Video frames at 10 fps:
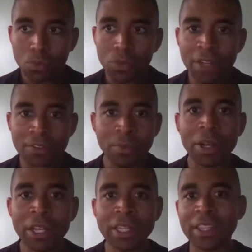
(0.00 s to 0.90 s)
It's
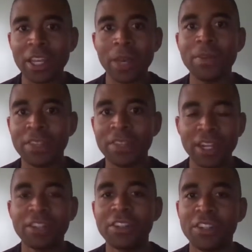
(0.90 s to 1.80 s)
money that the company is
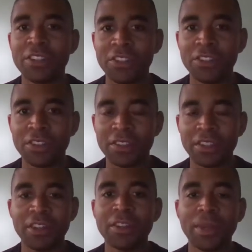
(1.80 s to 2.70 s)
guaranteed
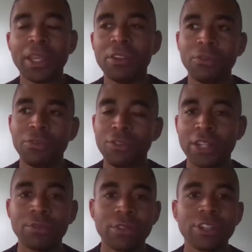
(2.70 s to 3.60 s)
to pay you if you're
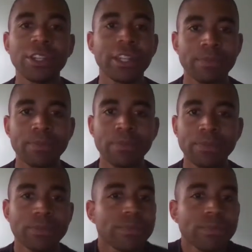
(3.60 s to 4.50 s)
doing shit.
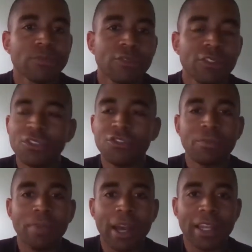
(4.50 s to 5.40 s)
Just because you
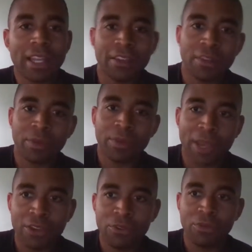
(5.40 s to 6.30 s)
bought into them, they
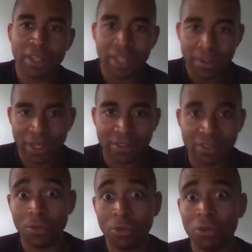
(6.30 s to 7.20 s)
pay you dividends.
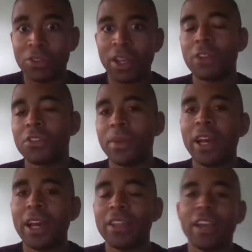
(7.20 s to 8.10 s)
And the more stocks you
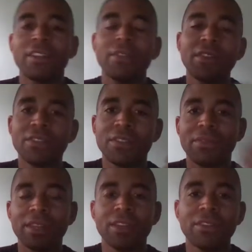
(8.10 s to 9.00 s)
buy, the higher dividends and
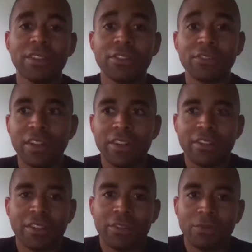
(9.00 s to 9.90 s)
everything else, that's great.
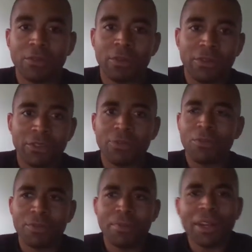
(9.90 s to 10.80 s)

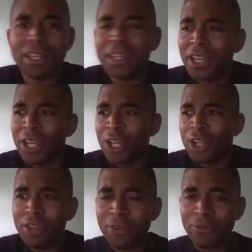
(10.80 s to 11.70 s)
It's money
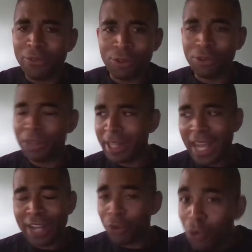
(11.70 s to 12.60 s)
you get for literally
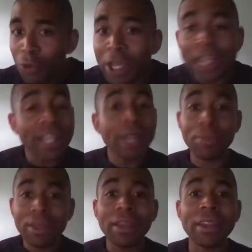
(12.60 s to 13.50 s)
not doing a damn
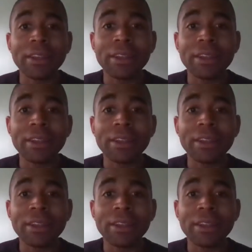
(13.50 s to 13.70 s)
thing.